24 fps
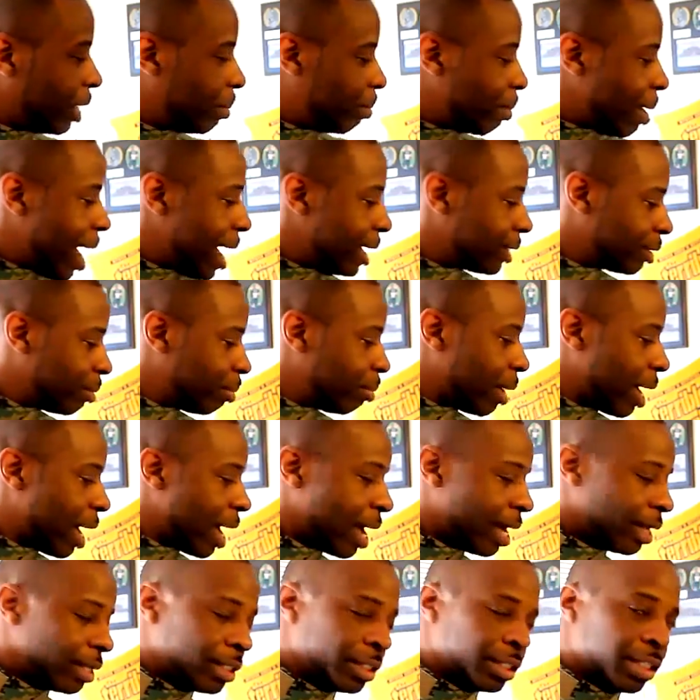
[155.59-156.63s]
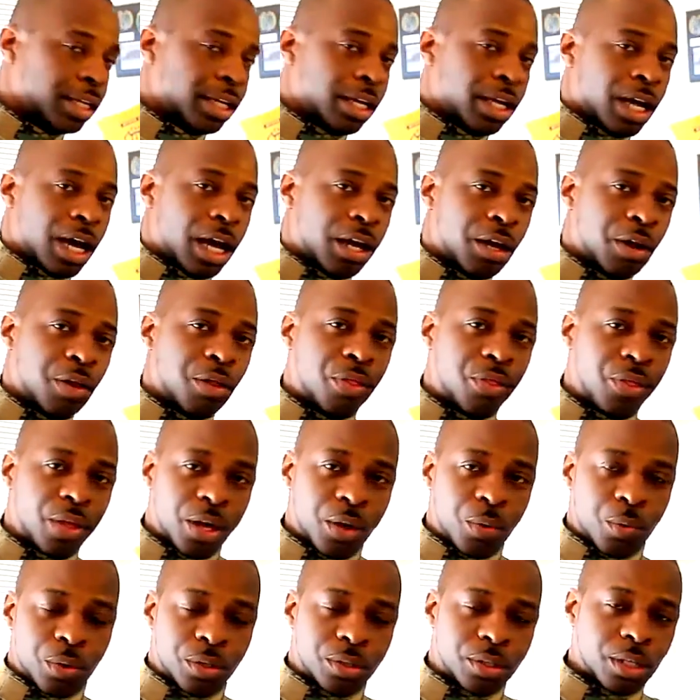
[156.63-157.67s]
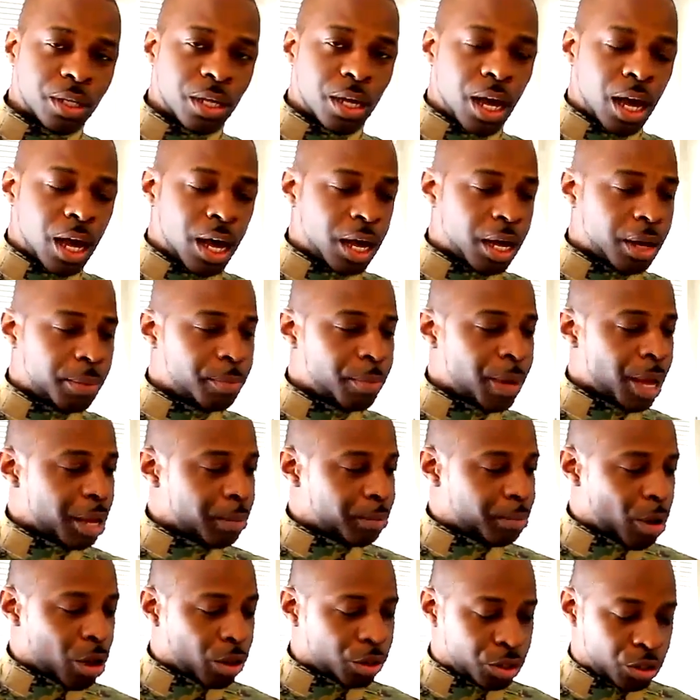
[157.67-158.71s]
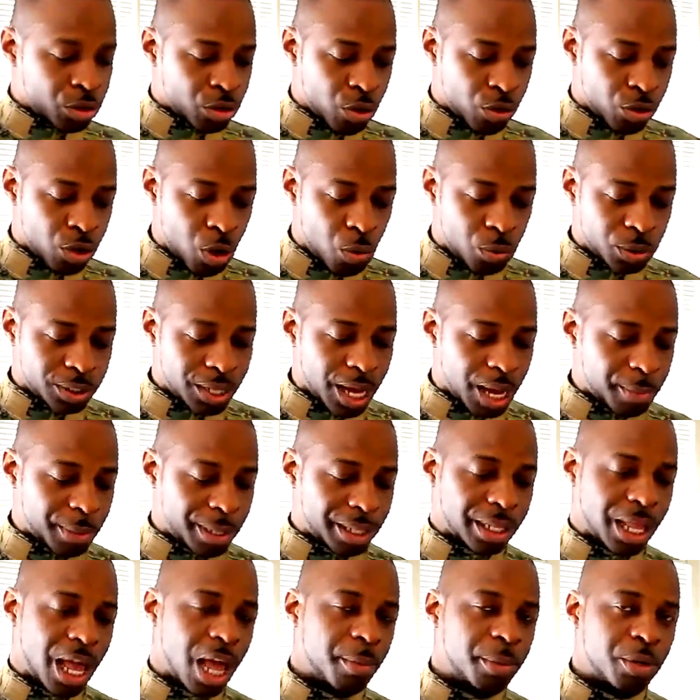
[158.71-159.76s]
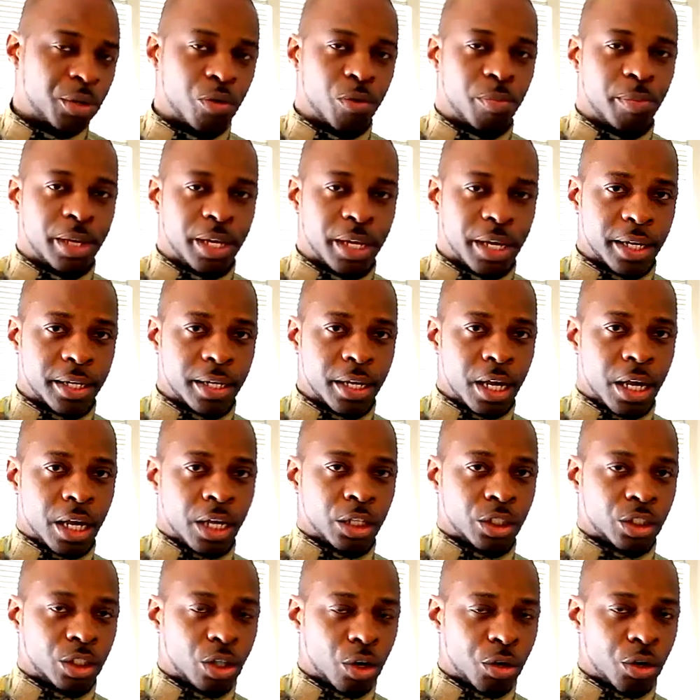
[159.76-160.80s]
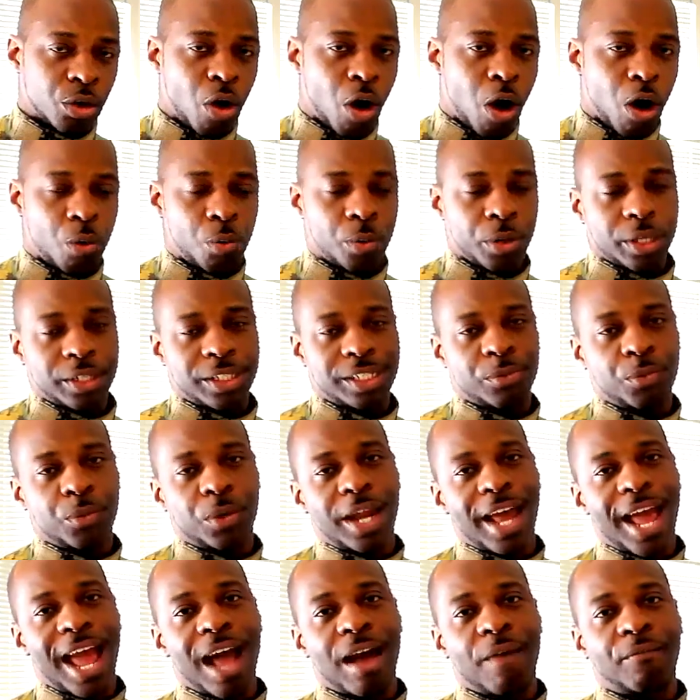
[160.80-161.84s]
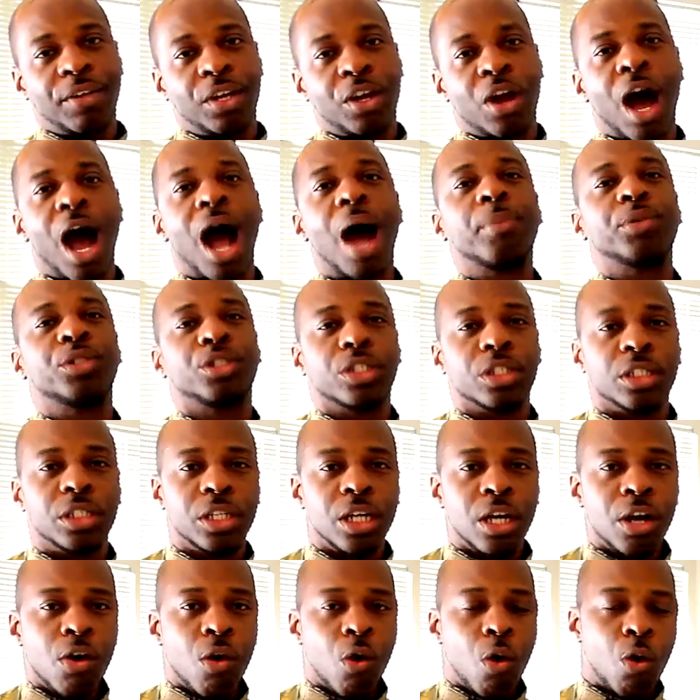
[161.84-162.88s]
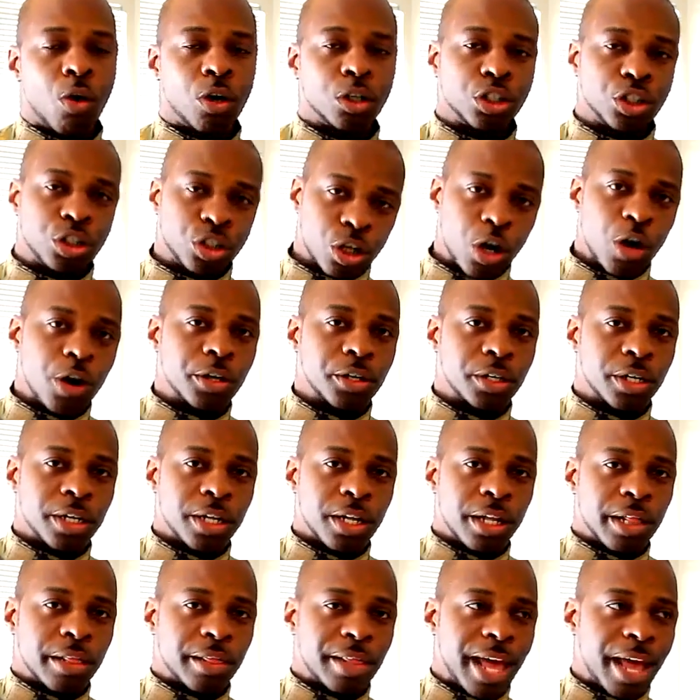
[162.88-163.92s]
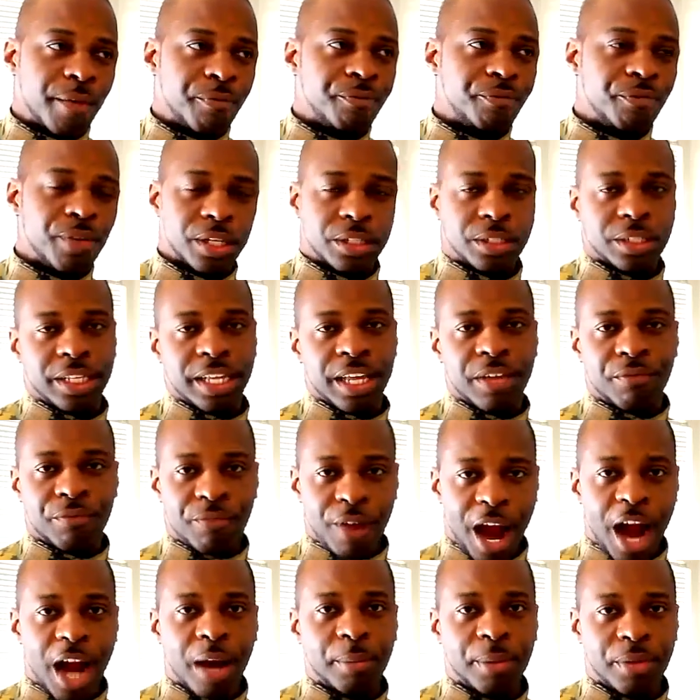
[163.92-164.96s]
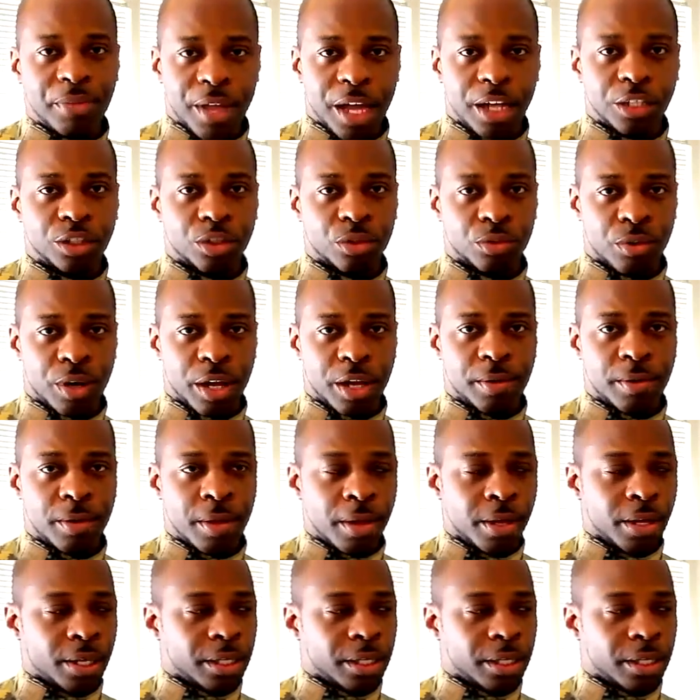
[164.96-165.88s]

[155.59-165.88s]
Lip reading: we get past the pants. Another thing with the paintball, you don't know what type of climate you'll be in, so you always want to have an option or a shirt that fits the environment that you're in.